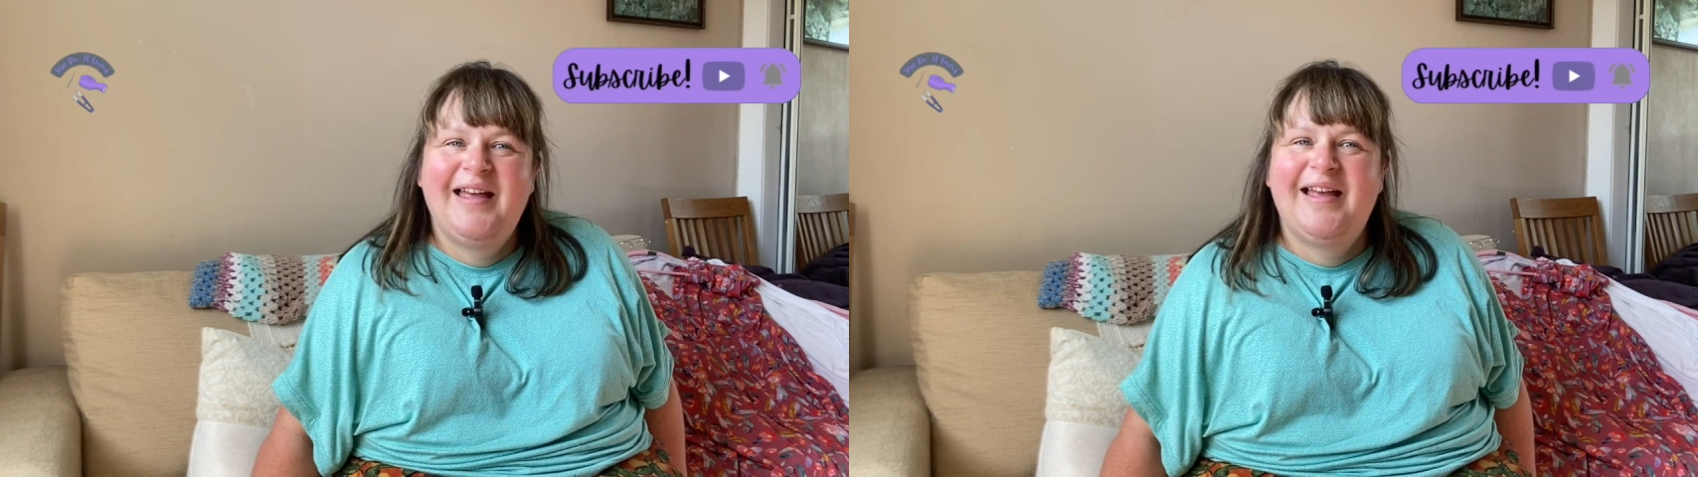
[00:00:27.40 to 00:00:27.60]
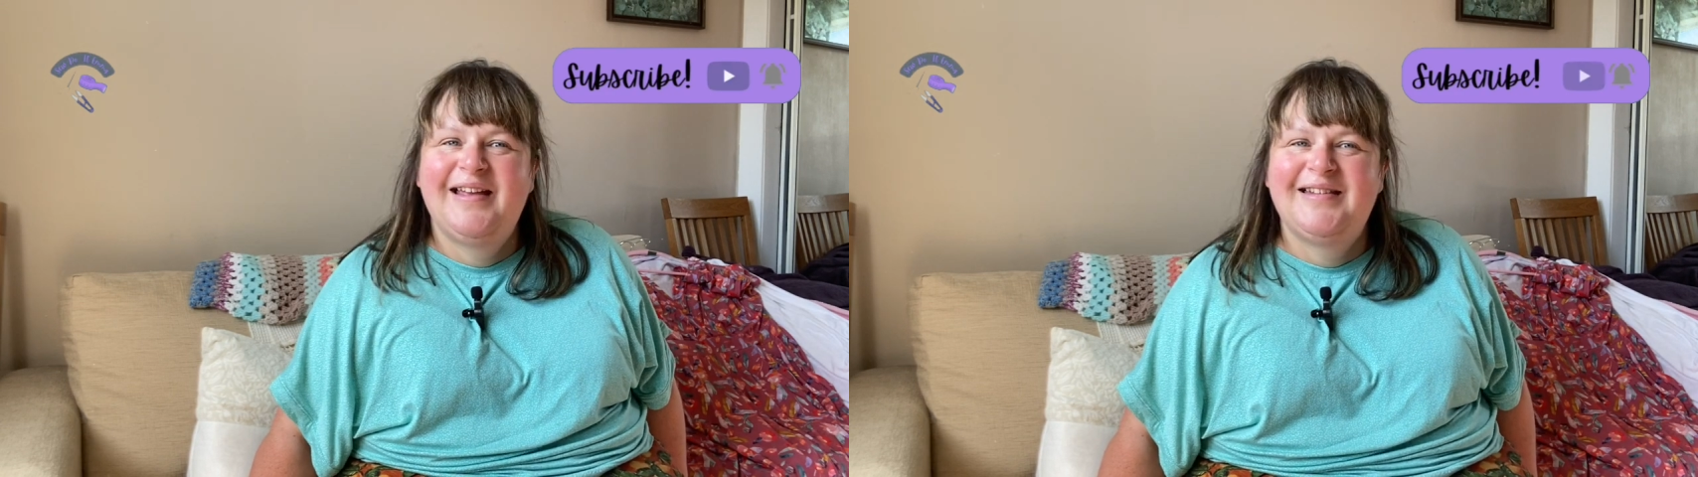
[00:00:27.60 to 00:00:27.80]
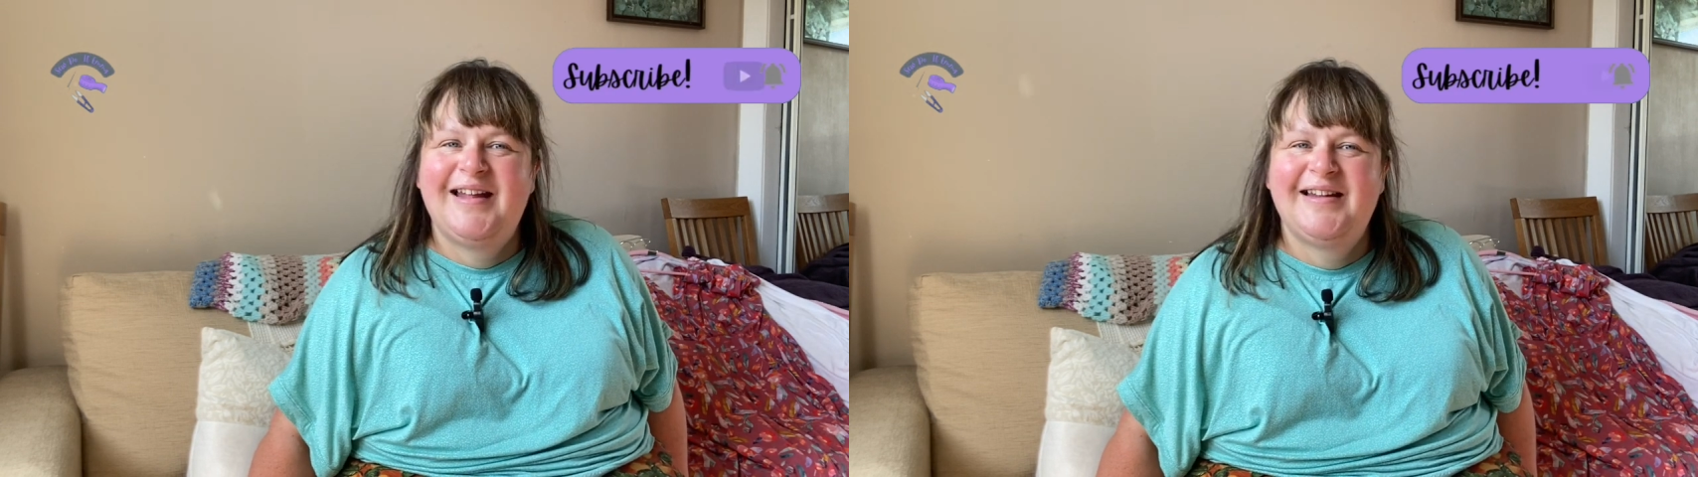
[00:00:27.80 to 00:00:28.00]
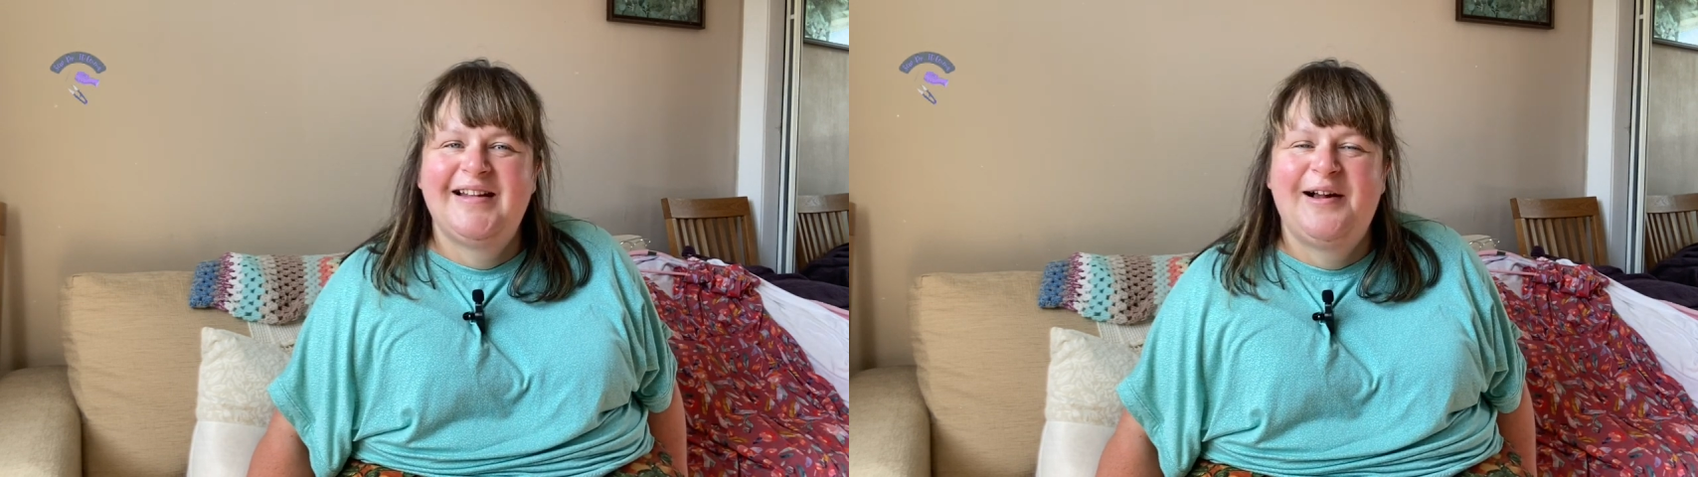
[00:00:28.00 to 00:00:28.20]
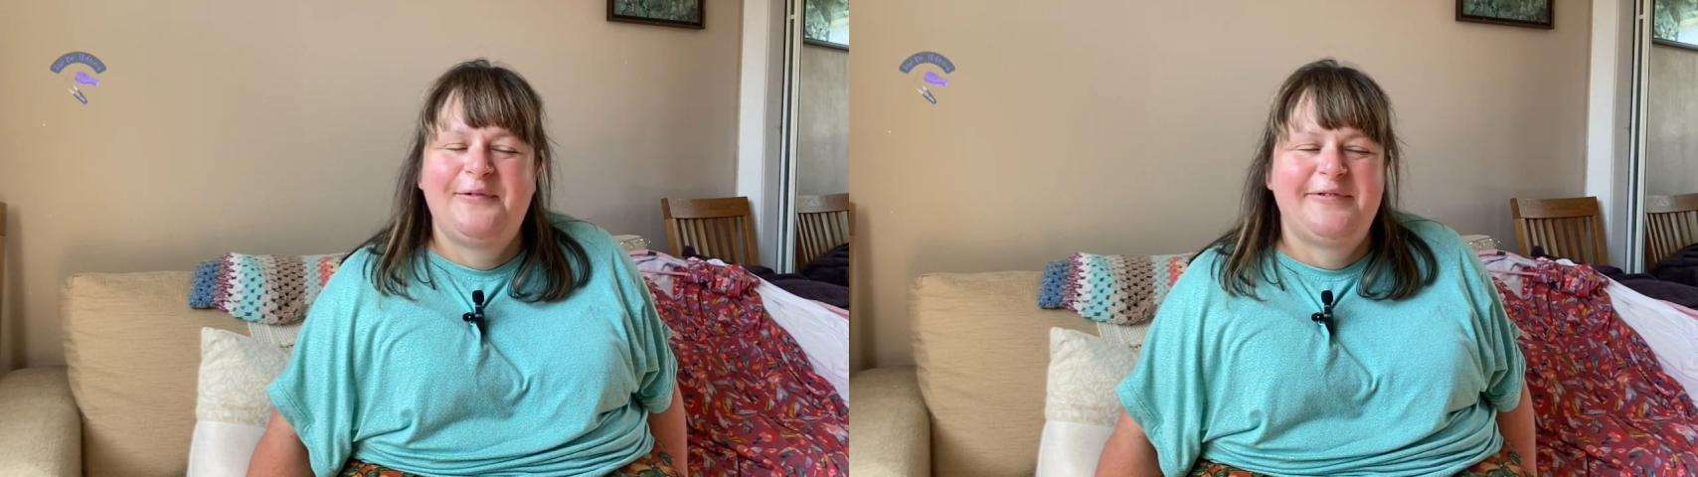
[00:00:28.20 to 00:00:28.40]
it's nice to
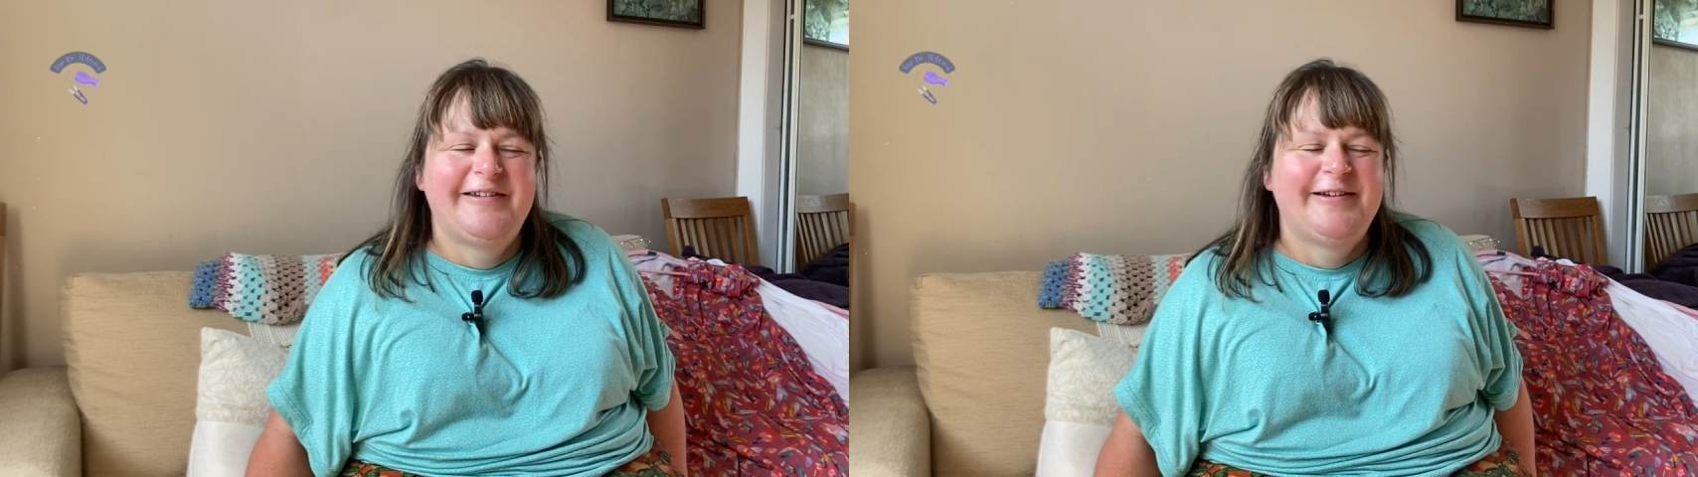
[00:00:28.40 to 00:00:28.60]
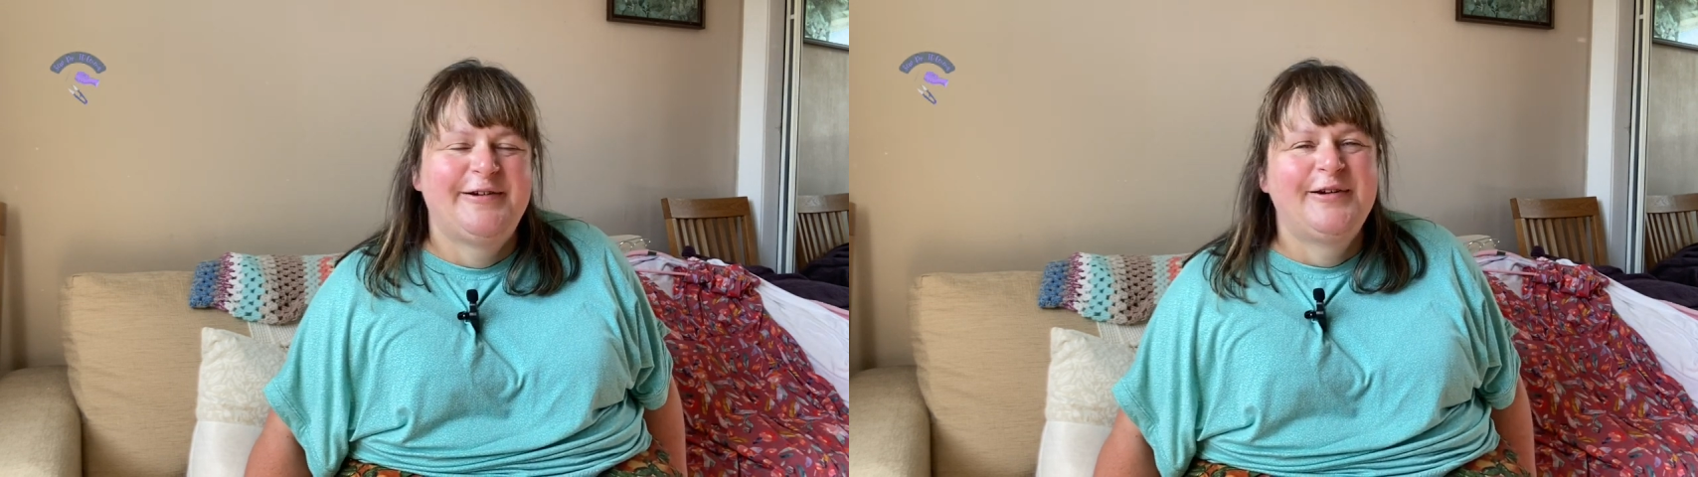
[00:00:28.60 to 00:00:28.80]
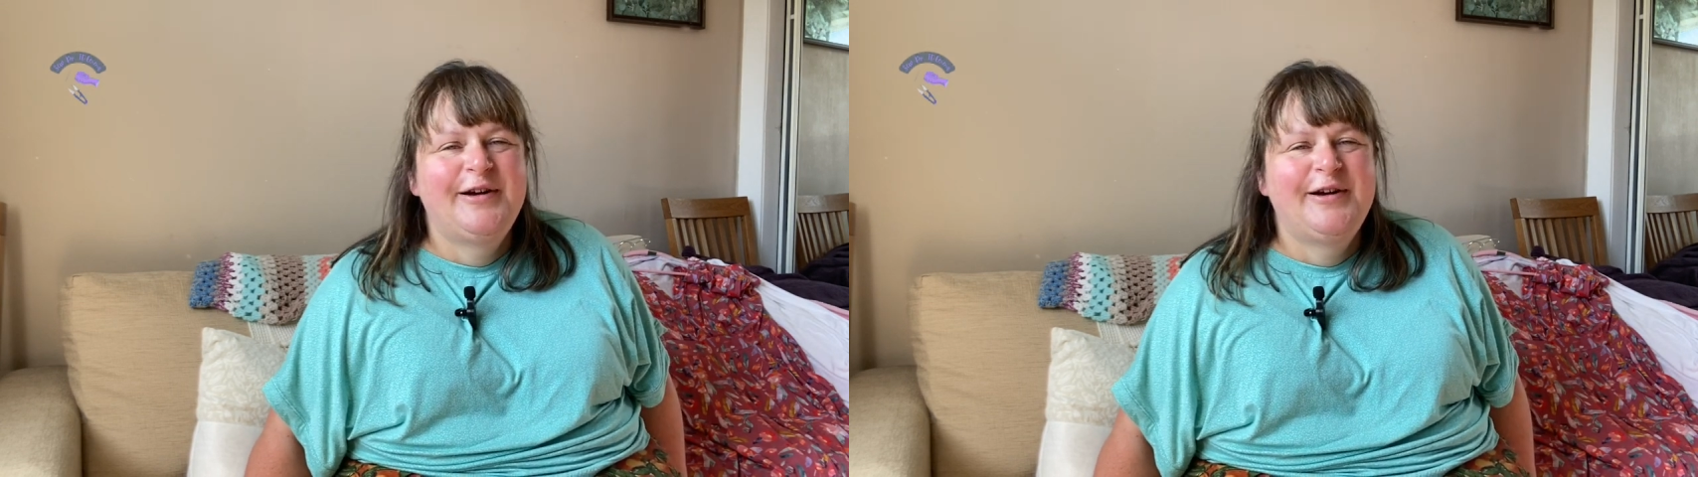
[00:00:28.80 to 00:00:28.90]
have you here.